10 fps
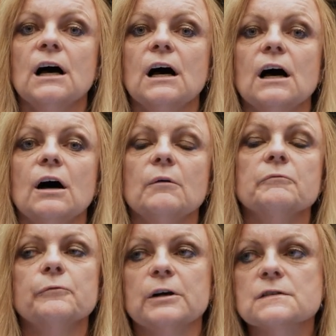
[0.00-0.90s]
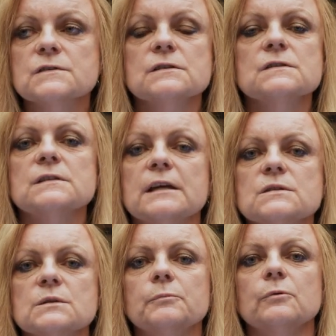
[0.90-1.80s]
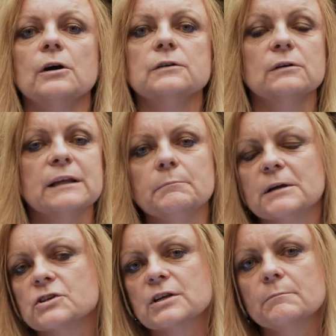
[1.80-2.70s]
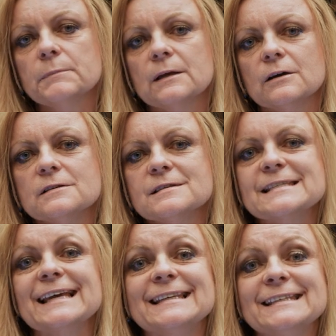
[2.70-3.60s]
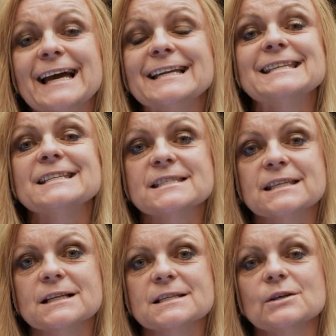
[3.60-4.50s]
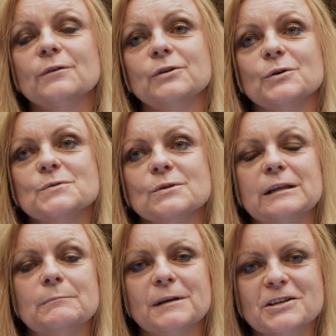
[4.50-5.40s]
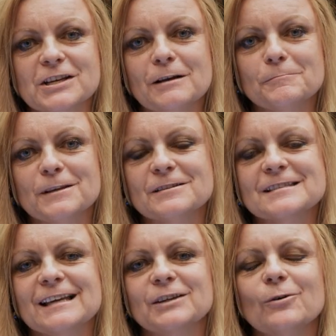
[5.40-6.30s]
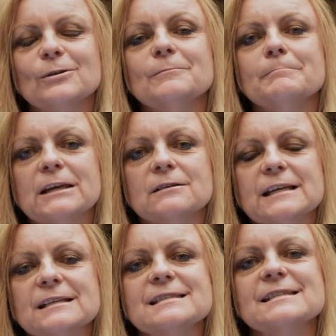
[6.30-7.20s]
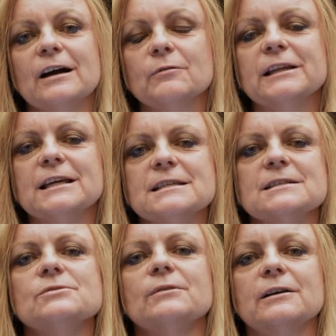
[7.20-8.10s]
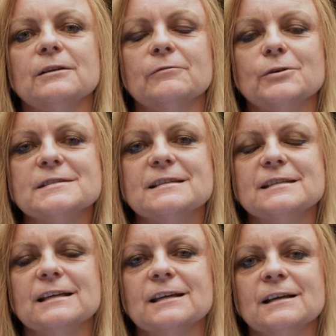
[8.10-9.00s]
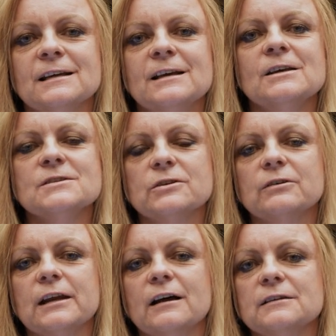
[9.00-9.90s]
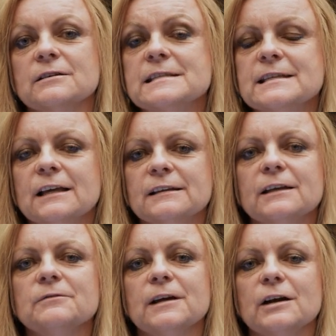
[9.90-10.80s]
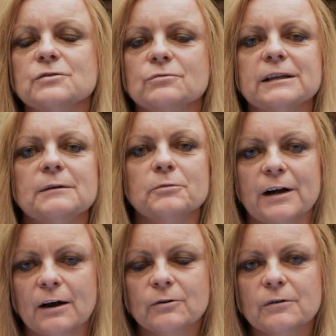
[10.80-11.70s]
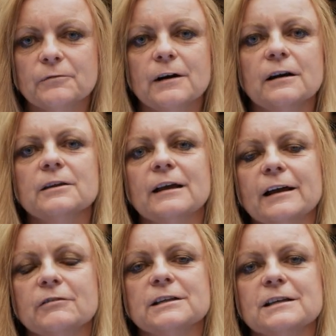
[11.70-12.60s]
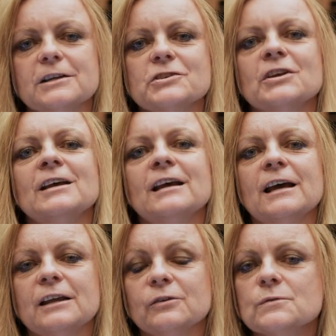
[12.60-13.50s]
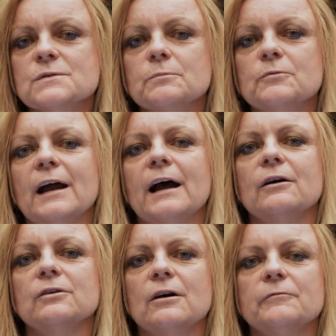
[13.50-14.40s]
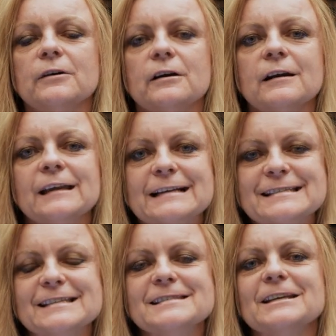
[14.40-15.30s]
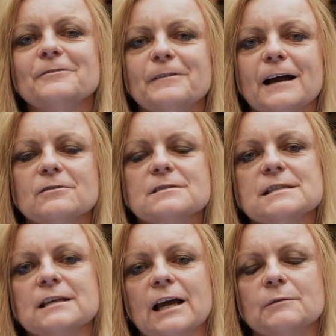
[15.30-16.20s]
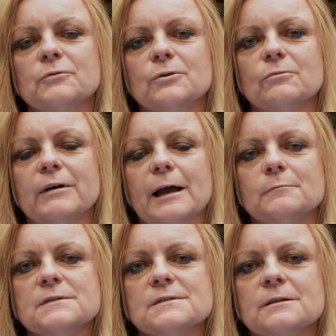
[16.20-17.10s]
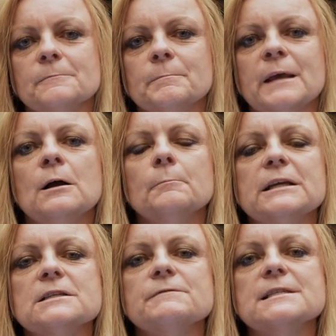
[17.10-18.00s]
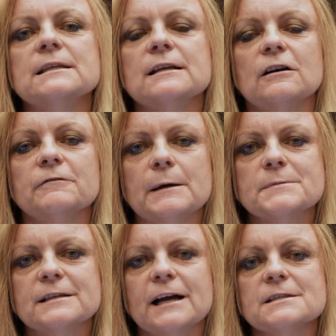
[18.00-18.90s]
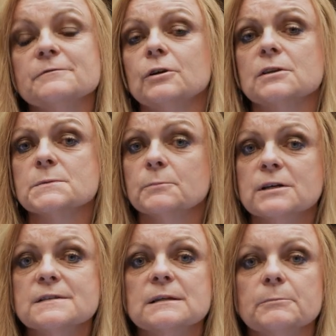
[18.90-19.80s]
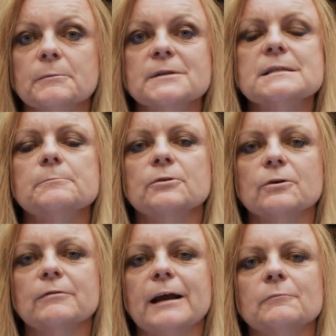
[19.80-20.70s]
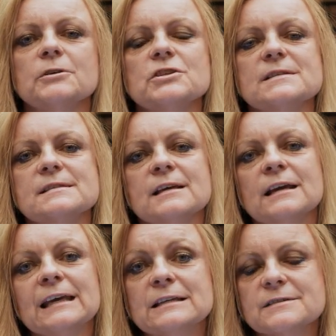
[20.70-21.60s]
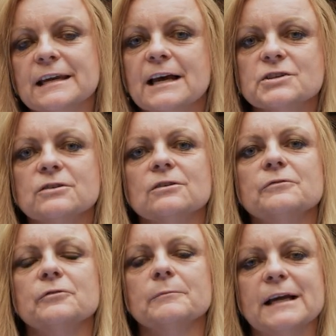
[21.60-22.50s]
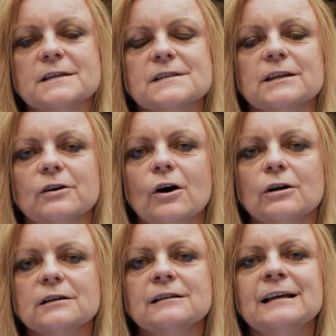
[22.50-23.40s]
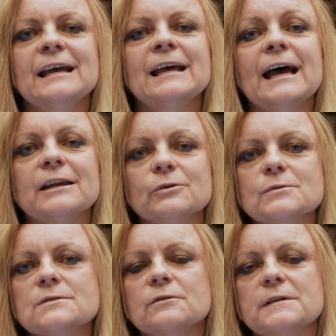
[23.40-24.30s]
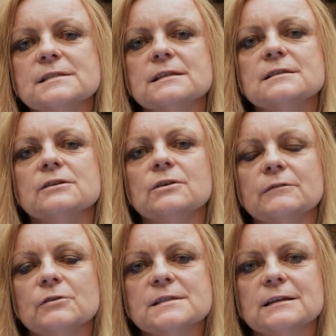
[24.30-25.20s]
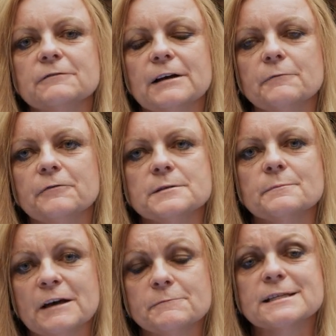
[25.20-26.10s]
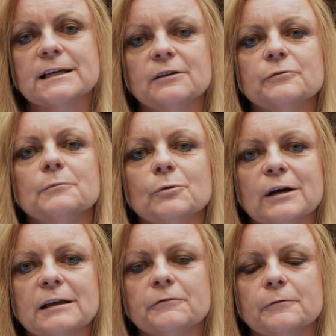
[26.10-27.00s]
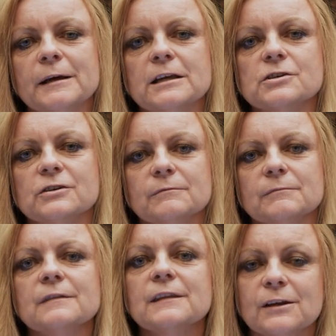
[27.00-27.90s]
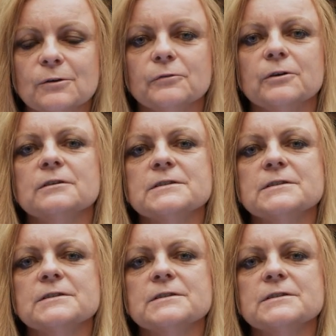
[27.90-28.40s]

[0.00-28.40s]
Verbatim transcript: Um, for instance, they support Olympic champions. ninety-six of those Olympic champions and golden medalists are related to our university. So you can understand that we are truly proud of our heritage and also proud of our existing faculty and programs. Please visit our websites for the sports diplomacy program, which is international from next year on, and also visit the university web website for more information. Thank you for your